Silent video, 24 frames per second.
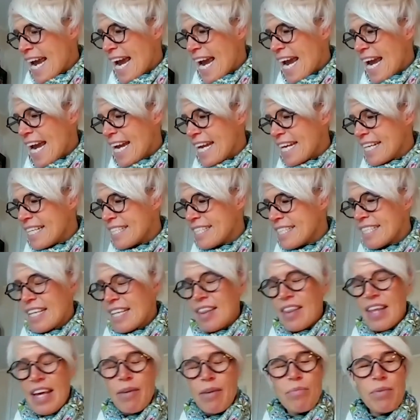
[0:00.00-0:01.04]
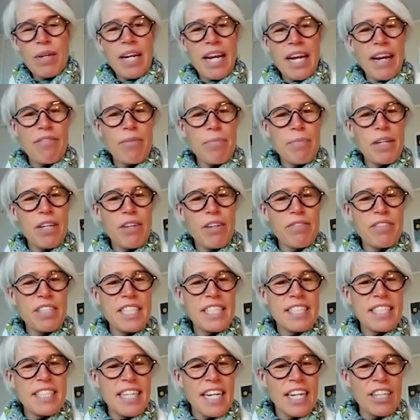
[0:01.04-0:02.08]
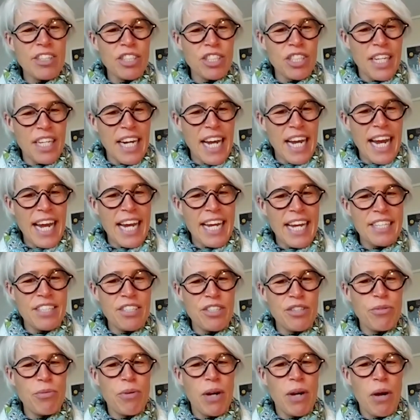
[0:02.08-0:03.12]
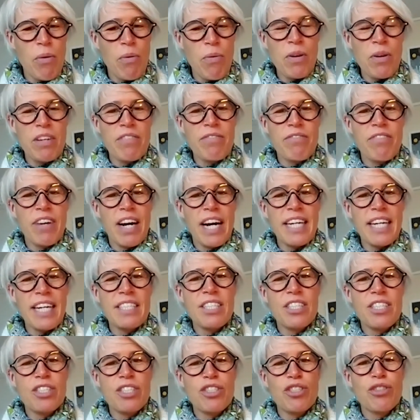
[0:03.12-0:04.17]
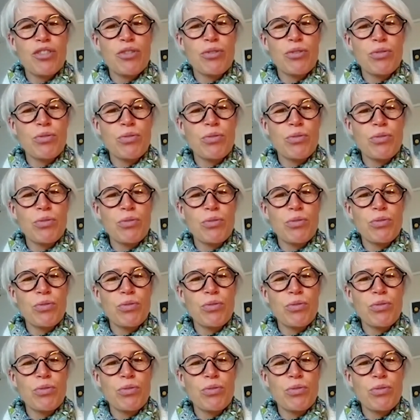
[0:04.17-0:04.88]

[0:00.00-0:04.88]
And then we'll have a bit of a discussion. And you are all invited to